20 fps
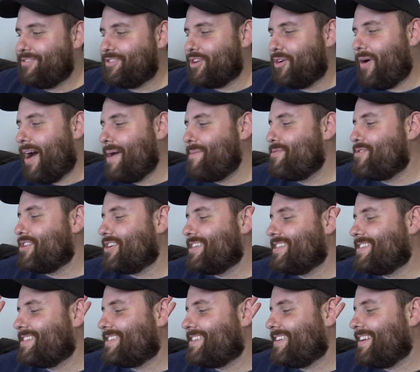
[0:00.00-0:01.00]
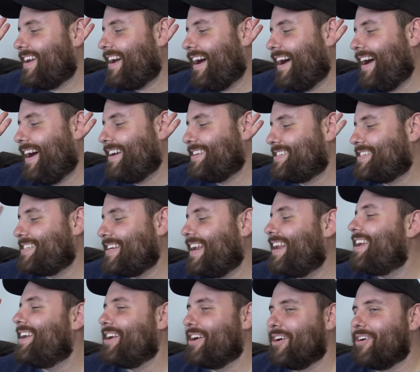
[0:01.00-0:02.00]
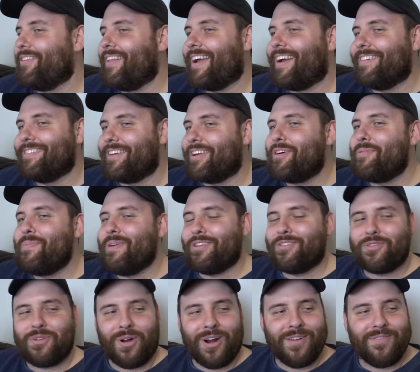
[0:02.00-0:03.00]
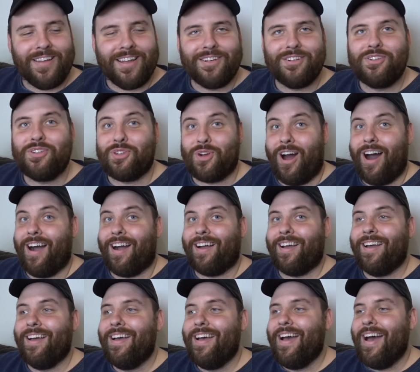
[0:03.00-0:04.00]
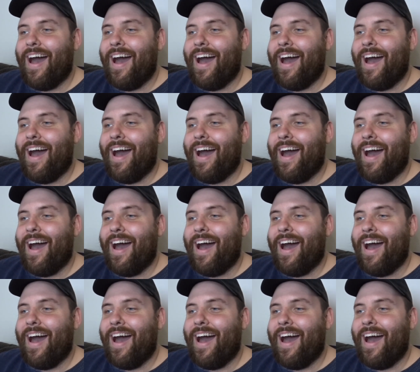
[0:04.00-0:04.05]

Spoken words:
So I'm just sitting here like a little bit sort of in shock.